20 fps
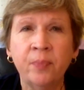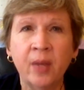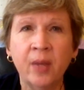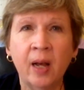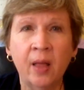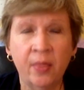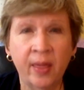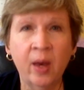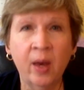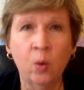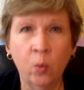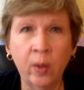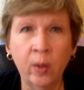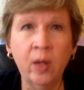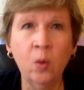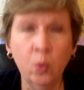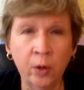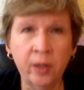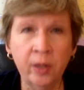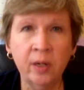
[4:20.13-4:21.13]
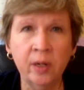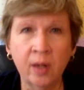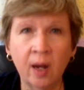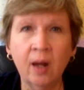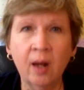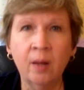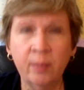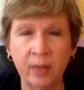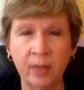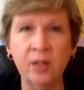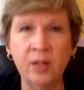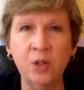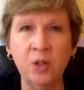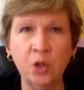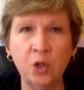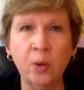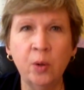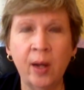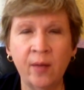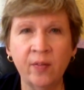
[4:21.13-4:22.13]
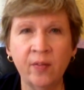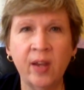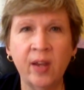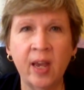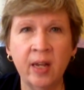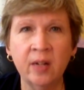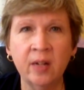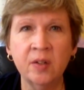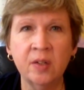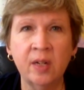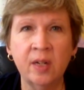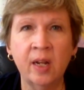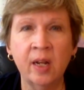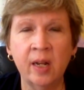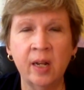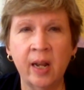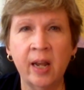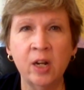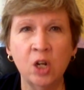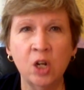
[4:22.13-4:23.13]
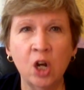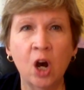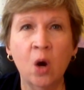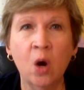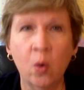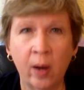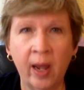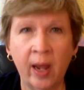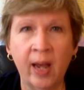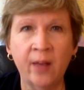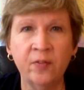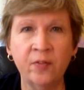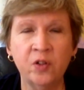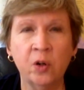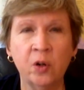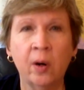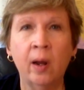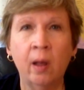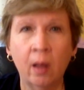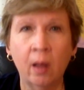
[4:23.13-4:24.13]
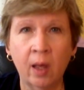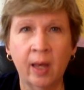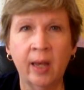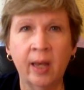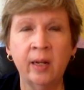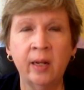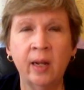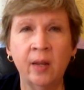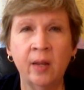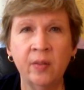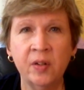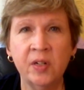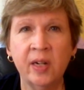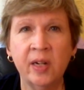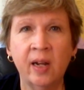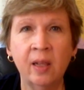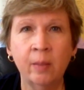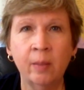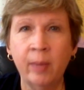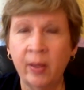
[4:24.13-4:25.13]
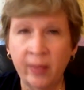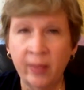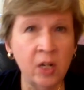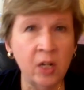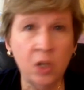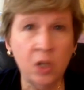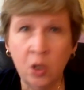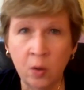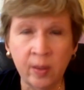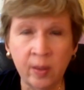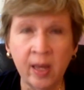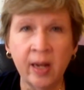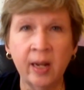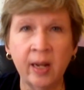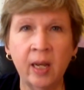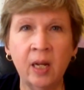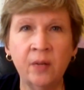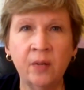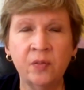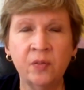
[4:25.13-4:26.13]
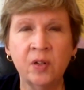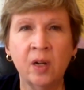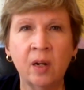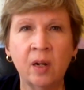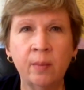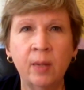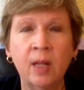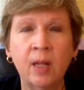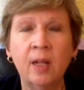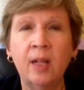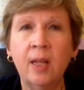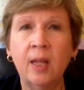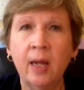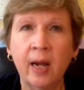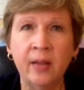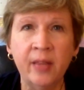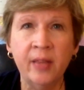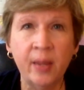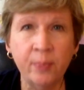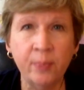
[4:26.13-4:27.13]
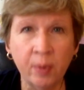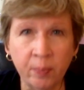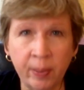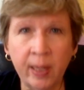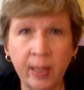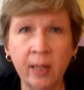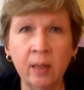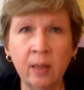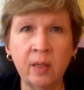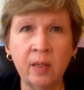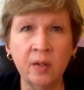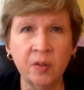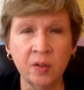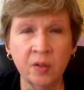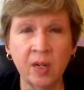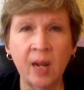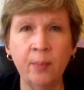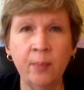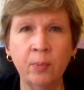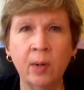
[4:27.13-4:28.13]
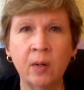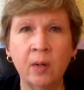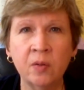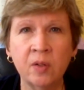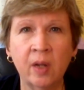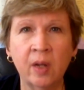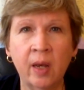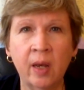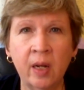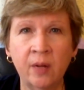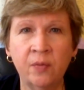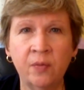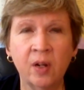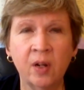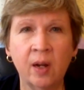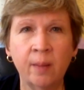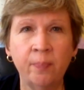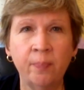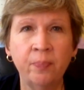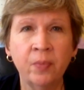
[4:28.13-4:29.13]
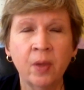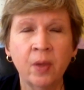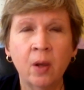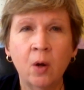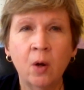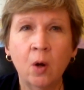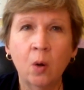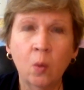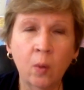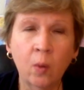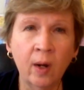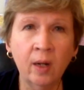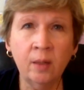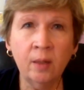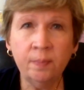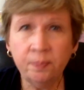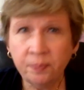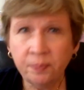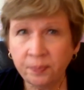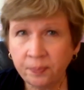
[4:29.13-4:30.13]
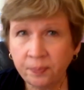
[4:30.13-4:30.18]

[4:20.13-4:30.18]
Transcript: uh, that we would come into Afghanistan and go after Al Qaeda and the Taliban. They knew that ahead of time and they prepared the escape routes ahead of time. Well,